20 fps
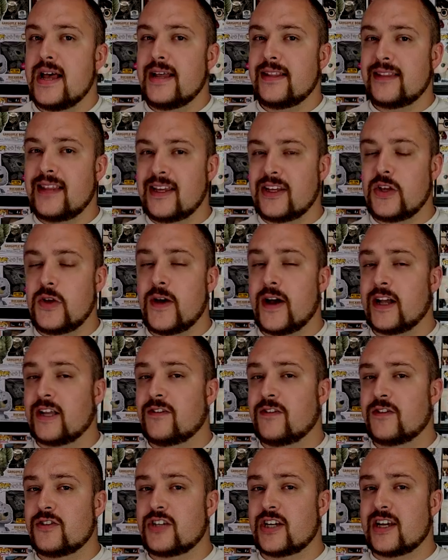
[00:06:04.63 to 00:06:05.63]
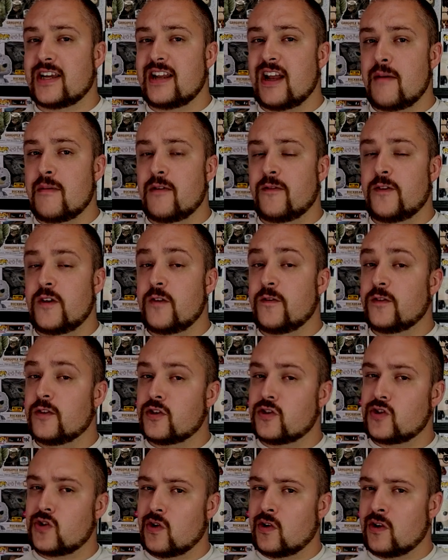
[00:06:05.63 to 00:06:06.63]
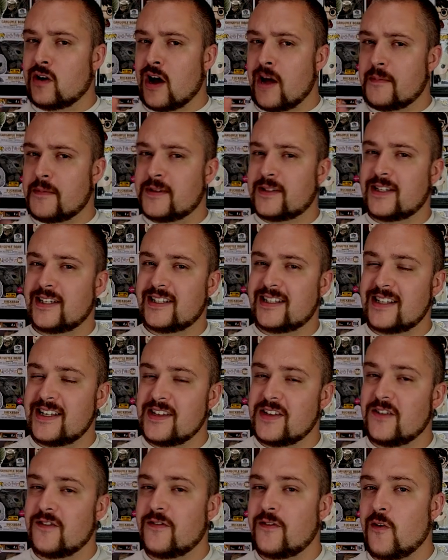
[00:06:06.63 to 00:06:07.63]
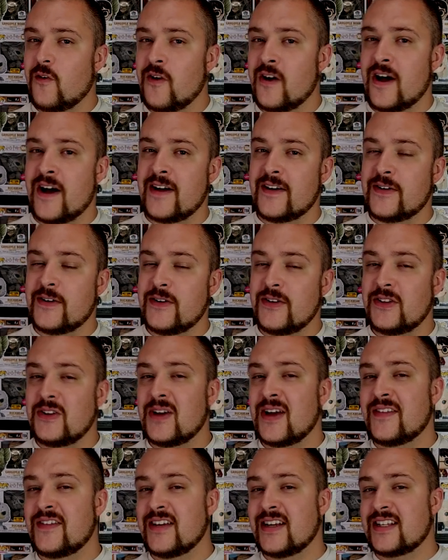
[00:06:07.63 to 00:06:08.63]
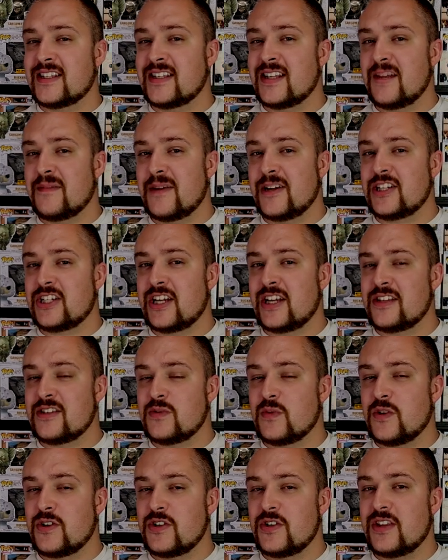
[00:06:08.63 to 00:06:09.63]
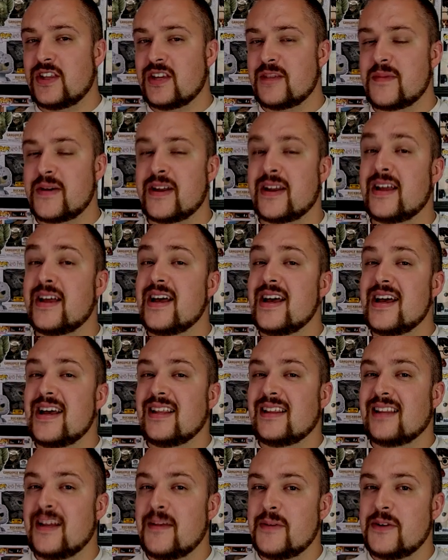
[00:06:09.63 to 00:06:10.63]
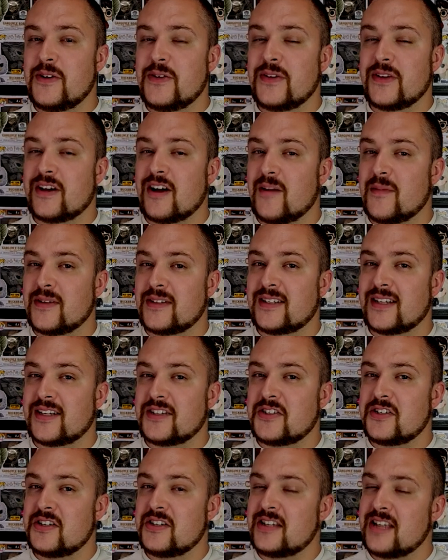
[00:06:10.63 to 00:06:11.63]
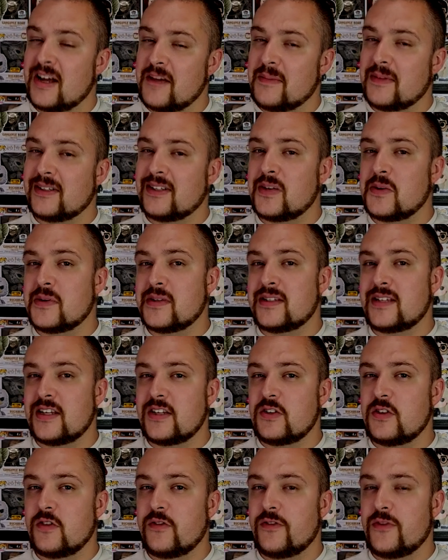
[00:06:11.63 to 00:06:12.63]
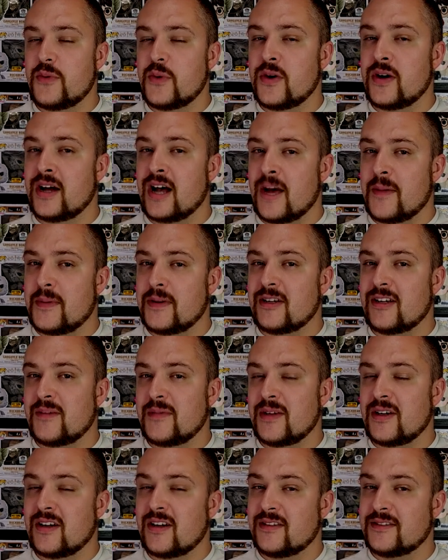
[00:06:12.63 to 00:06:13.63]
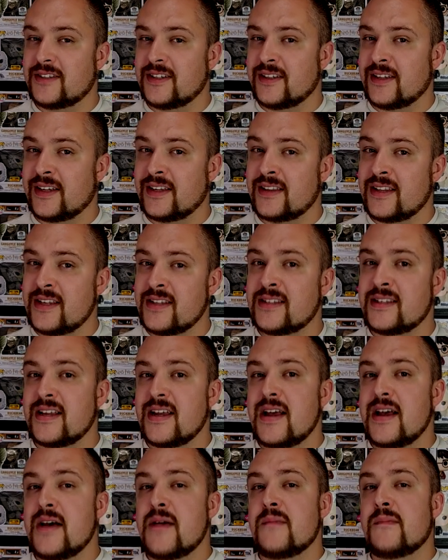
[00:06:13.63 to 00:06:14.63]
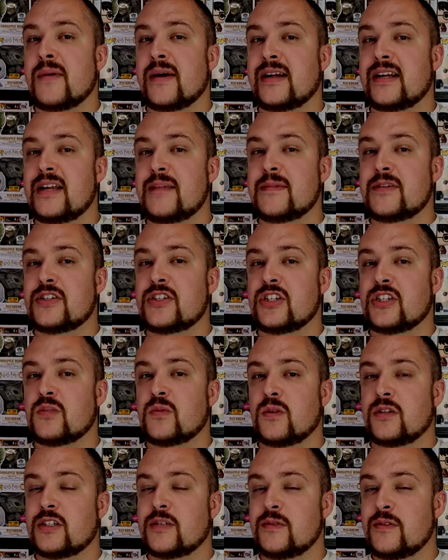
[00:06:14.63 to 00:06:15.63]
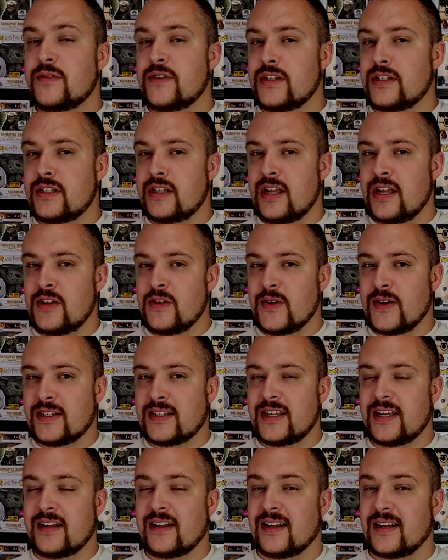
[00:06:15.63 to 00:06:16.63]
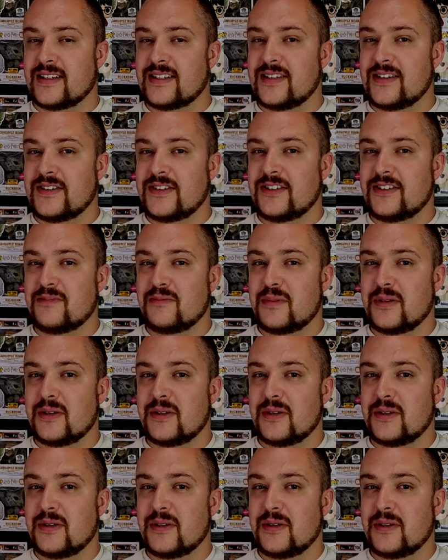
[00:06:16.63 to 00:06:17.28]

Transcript: Thank you guys for checking out my review for Solar Opposites Season 4 on Hulu. Have you guys seen it by chance? What did you think about it? Let me know in the comment section down below and stay tuned for more up-and-coming content like this. My name is Justin Watches Movies, and you guys stay classy, YouTube.